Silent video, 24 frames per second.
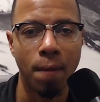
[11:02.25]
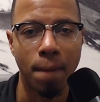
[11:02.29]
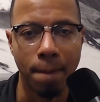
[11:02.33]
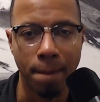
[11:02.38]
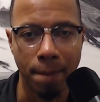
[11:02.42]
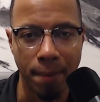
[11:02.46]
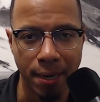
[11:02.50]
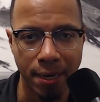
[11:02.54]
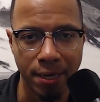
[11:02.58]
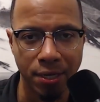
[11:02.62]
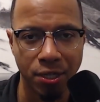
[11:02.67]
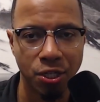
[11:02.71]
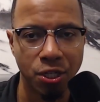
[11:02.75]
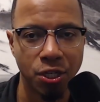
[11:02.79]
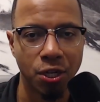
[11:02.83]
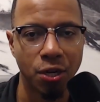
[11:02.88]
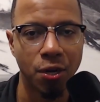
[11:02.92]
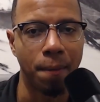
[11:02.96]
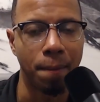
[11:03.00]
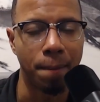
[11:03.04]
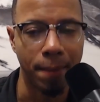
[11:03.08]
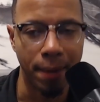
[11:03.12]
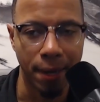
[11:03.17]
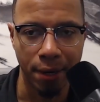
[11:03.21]
much
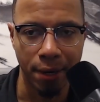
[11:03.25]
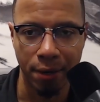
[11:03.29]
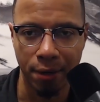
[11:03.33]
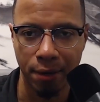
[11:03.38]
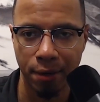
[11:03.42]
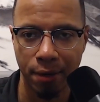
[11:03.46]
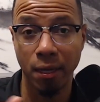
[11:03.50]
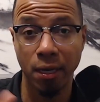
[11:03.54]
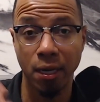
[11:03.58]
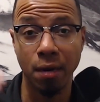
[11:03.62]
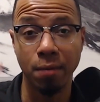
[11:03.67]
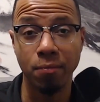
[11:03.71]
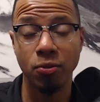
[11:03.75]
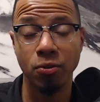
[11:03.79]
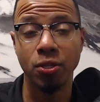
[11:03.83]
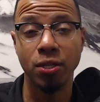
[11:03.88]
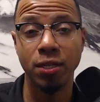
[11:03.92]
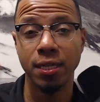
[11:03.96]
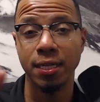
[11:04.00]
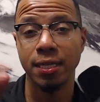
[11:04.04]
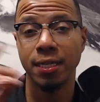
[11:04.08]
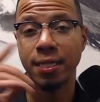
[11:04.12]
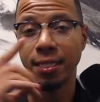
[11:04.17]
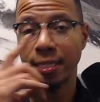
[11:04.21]
better. Number
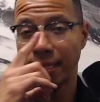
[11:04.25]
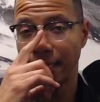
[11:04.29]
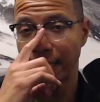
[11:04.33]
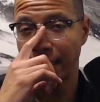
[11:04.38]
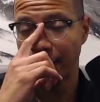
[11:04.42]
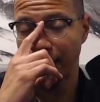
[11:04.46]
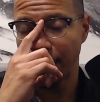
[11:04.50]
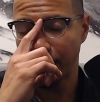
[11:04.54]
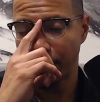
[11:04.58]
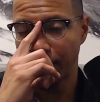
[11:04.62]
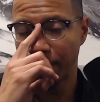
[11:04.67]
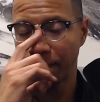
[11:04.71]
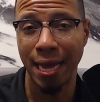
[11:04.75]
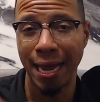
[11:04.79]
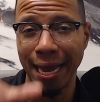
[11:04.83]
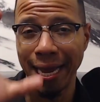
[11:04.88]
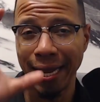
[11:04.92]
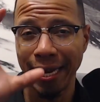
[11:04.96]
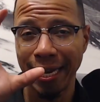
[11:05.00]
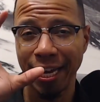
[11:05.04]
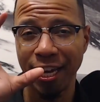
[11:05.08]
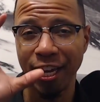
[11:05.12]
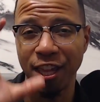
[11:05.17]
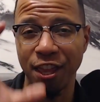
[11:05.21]
16,
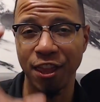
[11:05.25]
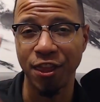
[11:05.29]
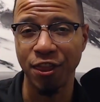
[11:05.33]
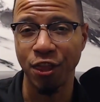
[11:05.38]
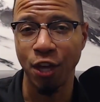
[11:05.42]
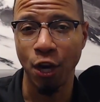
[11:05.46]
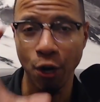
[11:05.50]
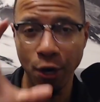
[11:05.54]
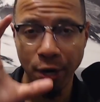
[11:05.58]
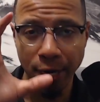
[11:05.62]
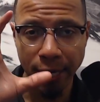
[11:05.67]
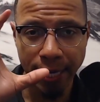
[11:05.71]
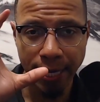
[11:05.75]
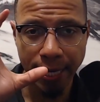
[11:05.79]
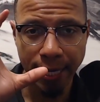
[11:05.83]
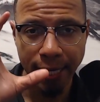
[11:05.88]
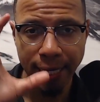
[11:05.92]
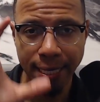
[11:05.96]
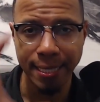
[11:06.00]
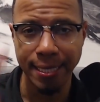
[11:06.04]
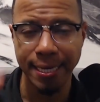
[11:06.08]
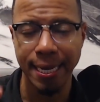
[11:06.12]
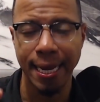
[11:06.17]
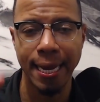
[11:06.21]
eight, a 30
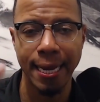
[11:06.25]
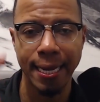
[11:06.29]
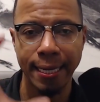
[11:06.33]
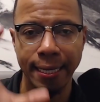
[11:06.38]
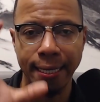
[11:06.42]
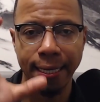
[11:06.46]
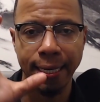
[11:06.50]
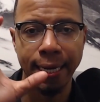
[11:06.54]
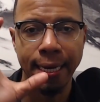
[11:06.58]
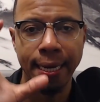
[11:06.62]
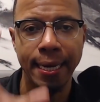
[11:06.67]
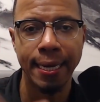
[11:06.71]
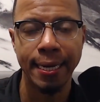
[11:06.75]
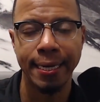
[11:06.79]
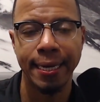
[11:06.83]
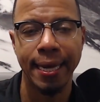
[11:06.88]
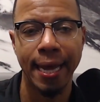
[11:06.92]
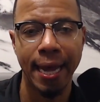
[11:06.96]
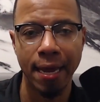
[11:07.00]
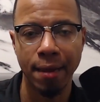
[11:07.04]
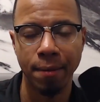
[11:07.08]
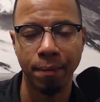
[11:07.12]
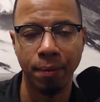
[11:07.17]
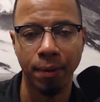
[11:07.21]
day
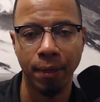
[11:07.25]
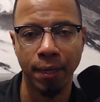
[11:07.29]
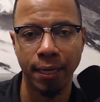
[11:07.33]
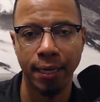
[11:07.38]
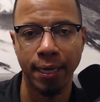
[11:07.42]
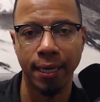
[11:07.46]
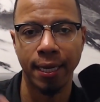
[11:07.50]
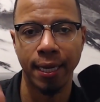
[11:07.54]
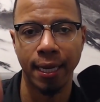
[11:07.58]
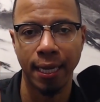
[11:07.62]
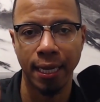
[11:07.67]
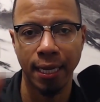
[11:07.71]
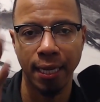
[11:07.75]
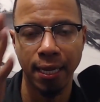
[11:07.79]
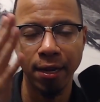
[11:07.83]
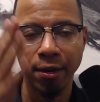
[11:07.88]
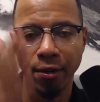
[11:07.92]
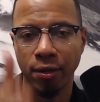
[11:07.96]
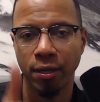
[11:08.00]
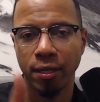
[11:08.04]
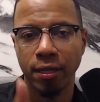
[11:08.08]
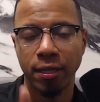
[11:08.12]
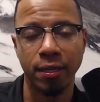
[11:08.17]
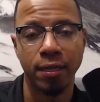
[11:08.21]
game plan.
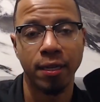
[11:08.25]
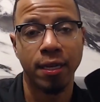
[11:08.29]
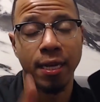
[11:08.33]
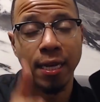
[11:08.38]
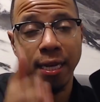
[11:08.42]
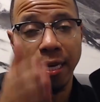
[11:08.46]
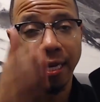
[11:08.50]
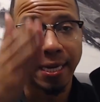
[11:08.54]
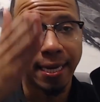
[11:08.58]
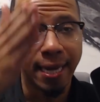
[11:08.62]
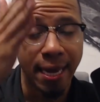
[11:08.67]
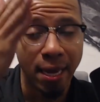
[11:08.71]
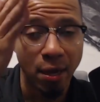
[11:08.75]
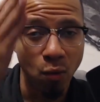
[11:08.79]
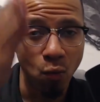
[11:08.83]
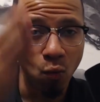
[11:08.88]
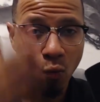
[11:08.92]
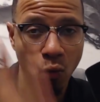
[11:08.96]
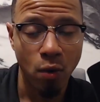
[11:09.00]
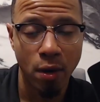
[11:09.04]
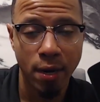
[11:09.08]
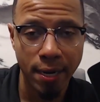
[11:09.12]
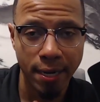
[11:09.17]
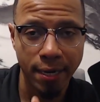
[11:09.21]
Literally, day
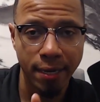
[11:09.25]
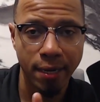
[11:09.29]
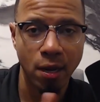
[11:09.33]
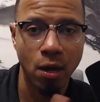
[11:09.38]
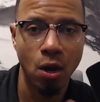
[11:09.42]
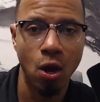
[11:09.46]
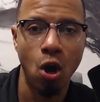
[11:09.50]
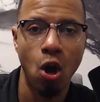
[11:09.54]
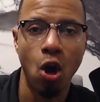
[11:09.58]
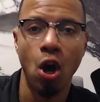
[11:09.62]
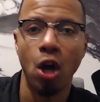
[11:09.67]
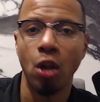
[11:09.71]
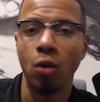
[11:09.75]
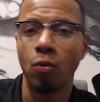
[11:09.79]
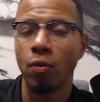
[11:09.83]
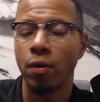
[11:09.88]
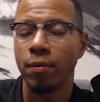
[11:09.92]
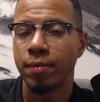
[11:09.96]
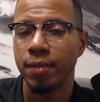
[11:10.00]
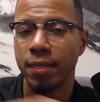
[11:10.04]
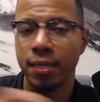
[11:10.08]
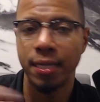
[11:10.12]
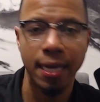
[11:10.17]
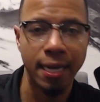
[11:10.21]
one all the way up
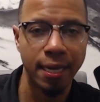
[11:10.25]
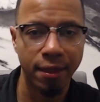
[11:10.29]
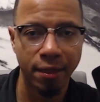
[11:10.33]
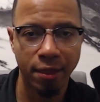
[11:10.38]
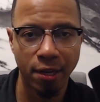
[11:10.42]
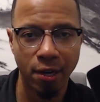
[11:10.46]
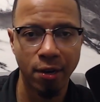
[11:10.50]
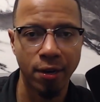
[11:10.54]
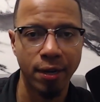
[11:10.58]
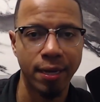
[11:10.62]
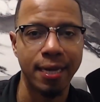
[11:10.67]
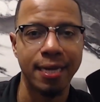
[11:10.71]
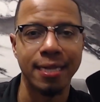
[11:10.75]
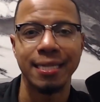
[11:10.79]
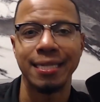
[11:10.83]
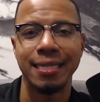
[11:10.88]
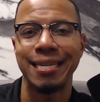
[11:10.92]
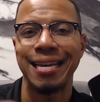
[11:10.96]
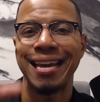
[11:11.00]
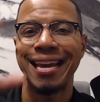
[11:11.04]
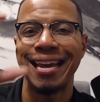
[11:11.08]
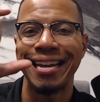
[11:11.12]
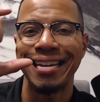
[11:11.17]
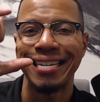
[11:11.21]
to day 30 and
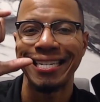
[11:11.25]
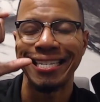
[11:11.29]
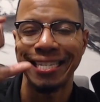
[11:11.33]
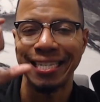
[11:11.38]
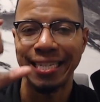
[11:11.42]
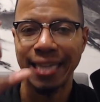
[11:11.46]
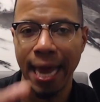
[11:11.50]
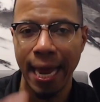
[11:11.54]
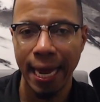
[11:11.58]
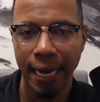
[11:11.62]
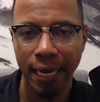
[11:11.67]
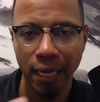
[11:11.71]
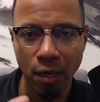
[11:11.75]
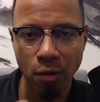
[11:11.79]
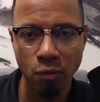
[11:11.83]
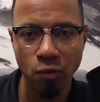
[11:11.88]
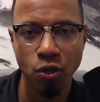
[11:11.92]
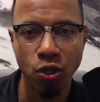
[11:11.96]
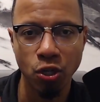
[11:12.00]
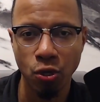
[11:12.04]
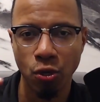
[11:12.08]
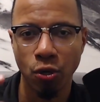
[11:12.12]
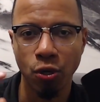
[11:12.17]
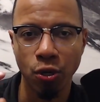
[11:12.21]
say exactly
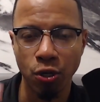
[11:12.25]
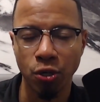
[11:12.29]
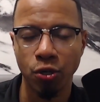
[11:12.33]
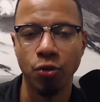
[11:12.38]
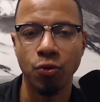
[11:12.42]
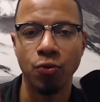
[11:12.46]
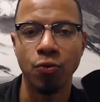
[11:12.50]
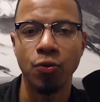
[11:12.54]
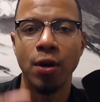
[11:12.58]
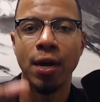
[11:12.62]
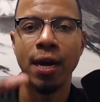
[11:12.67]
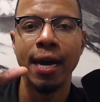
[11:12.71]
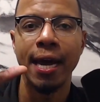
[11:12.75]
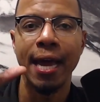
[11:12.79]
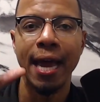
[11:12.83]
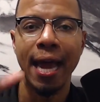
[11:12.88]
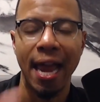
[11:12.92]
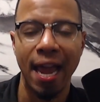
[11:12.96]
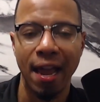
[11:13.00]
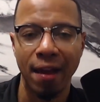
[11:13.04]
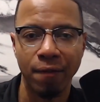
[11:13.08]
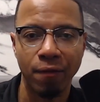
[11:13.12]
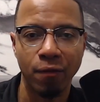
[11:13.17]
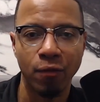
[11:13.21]
what you're going to do
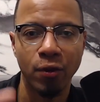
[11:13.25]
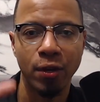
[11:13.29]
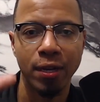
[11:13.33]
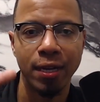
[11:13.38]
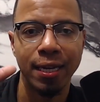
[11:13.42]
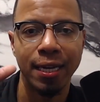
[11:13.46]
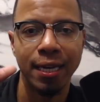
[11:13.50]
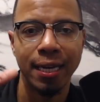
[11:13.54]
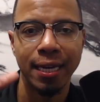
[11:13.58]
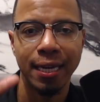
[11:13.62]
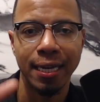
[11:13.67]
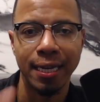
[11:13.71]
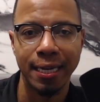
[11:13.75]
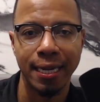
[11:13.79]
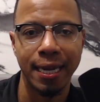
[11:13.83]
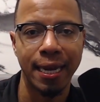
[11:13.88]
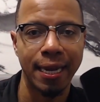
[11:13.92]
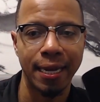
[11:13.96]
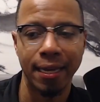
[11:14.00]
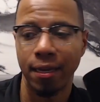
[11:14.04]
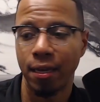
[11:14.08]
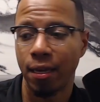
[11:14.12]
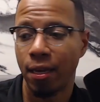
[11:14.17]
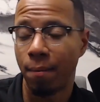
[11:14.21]
every
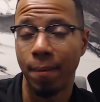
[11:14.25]
day.